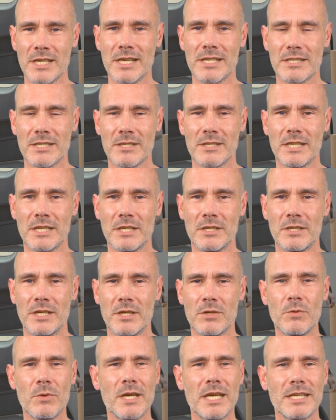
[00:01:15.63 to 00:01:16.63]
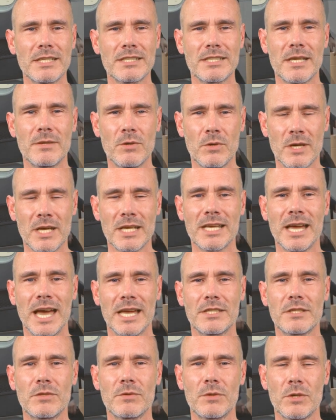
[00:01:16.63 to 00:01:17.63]
so that you can reassemble it
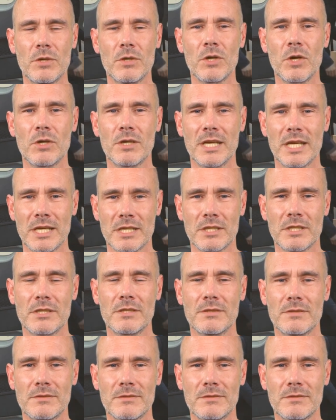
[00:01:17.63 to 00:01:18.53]
at your new location.